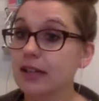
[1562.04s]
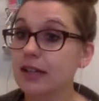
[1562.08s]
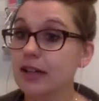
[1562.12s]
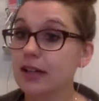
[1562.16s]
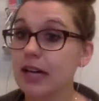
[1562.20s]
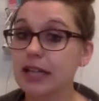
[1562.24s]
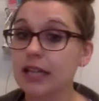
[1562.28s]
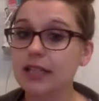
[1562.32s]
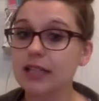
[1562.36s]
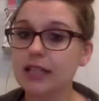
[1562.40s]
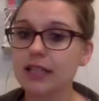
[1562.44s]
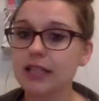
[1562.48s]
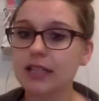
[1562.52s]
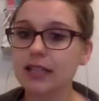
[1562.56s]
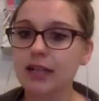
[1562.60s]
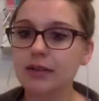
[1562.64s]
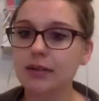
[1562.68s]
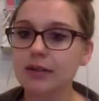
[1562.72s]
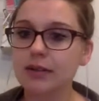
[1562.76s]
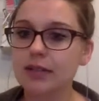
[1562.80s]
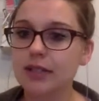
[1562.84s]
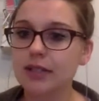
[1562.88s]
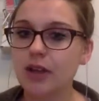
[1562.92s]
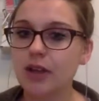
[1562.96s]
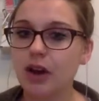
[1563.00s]
I think that
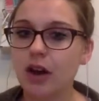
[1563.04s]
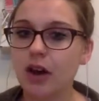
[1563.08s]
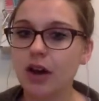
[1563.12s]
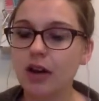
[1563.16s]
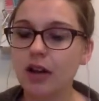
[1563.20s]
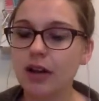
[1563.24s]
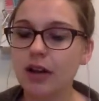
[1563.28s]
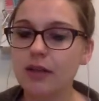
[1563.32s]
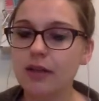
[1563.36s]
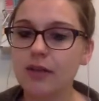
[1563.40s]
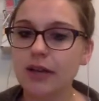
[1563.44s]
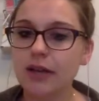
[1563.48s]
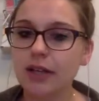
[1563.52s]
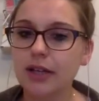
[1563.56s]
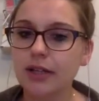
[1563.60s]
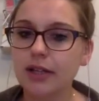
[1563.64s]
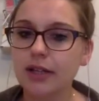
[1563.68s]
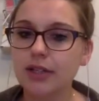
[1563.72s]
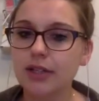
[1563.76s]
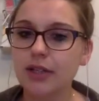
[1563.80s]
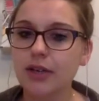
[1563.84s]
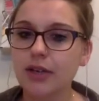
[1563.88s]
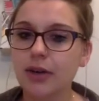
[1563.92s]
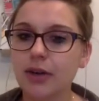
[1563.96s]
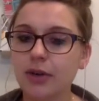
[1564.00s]
was all I wanted
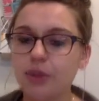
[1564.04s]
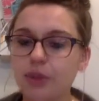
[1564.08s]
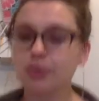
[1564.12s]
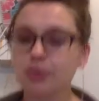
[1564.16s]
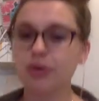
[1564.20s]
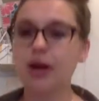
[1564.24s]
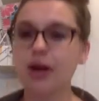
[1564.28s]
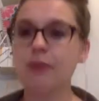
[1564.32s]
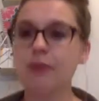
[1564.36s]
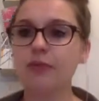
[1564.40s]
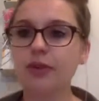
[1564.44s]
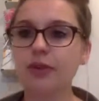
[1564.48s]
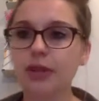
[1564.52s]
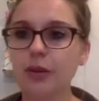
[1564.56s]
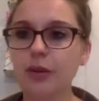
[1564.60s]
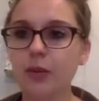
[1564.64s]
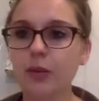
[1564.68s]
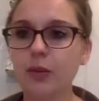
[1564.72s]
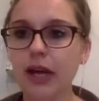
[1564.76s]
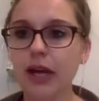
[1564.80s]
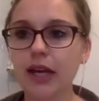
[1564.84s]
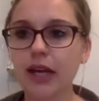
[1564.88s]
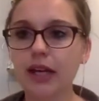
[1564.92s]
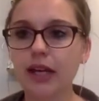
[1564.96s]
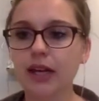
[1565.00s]
to go through. I'm really
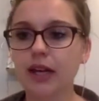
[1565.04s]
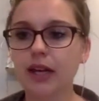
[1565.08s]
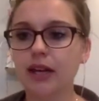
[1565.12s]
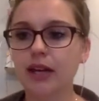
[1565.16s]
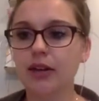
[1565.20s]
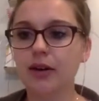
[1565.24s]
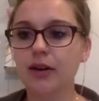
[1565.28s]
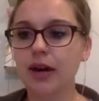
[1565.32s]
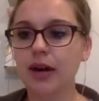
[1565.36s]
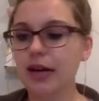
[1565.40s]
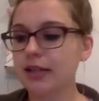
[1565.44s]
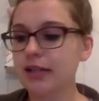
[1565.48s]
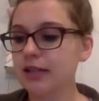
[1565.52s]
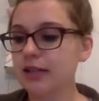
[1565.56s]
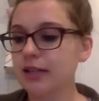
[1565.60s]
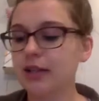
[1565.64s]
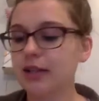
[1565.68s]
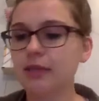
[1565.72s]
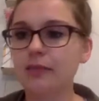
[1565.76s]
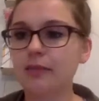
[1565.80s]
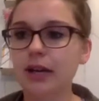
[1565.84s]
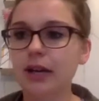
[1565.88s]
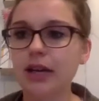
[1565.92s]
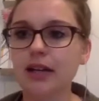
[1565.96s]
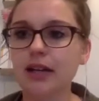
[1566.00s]
winging it, you guys. I
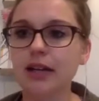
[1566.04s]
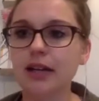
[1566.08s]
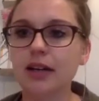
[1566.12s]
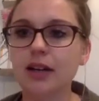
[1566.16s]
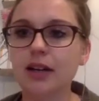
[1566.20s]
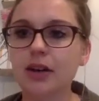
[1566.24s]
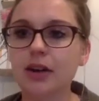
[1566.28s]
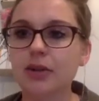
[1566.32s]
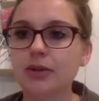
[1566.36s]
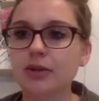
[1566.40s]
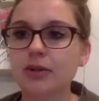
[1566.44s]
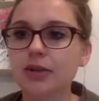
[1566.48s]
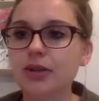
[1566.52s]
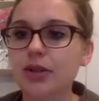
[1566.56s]
didn't make any notes,